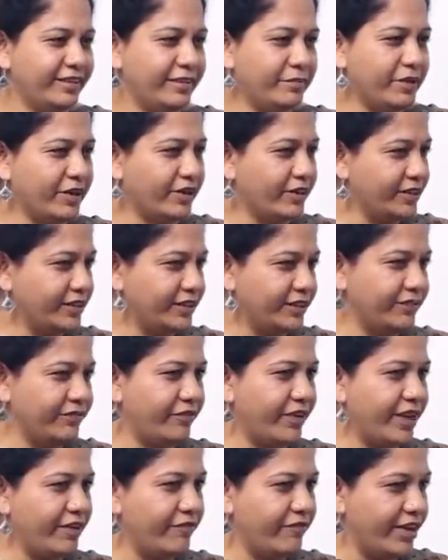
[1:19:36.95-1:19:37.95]
because
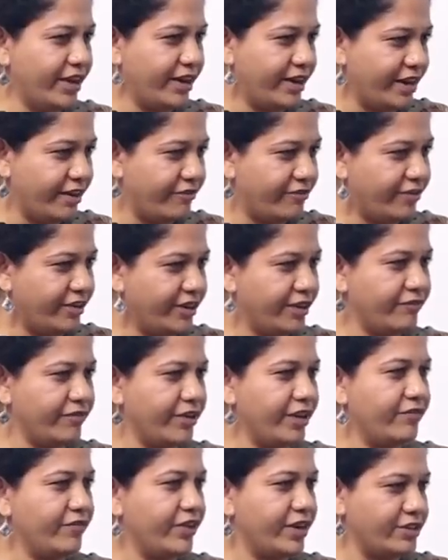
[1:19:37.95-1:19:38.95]
when we are referring,
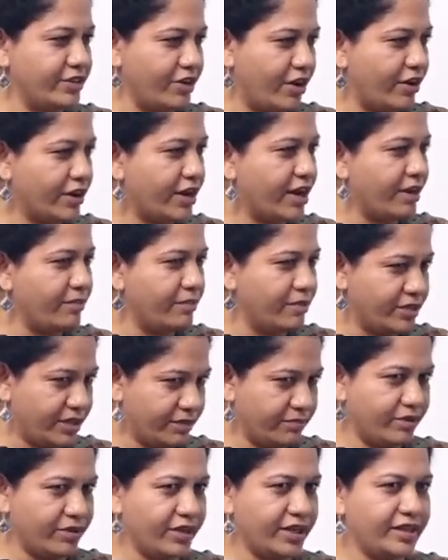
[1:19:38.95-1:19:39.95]
when we are talking about a
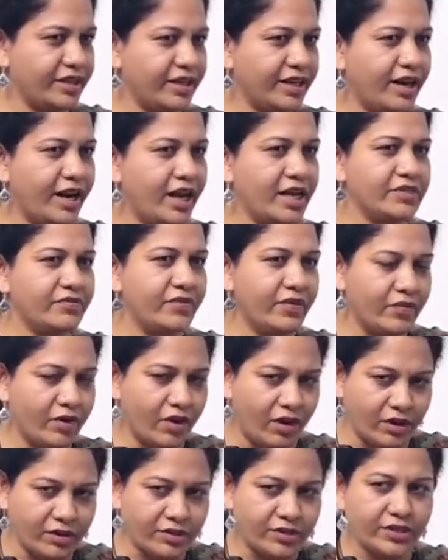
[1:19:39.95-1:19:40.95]
book in the class, we will
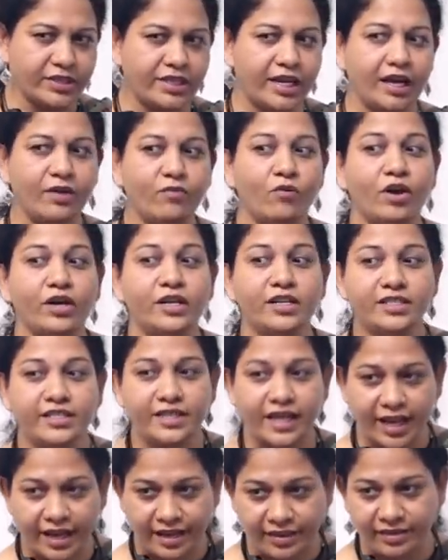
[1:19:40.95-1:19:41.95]
also tell what is
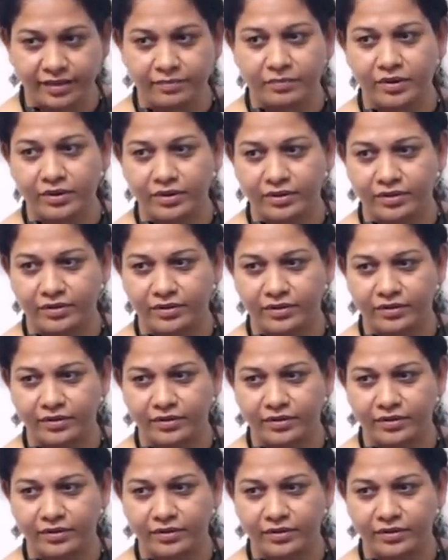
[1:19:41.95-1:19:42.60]
there in the book.